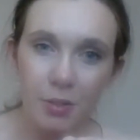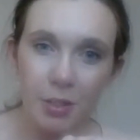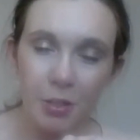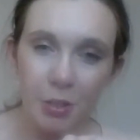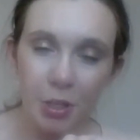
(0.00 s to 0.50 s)

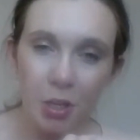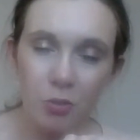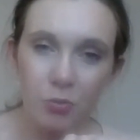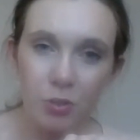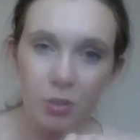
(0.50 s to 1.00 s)
There you go.
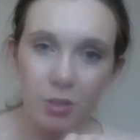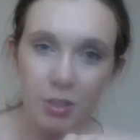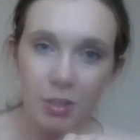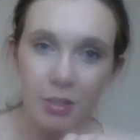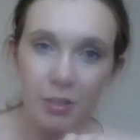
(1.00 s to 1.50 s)

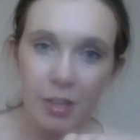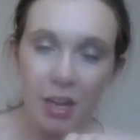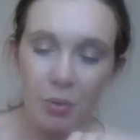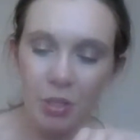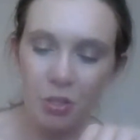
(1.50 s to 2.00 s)
Can't
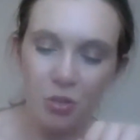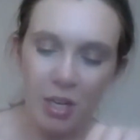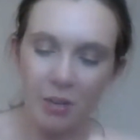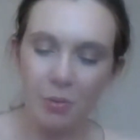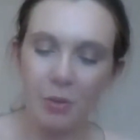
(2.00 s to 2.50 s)
wait to
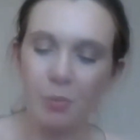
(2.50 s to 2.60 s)
try and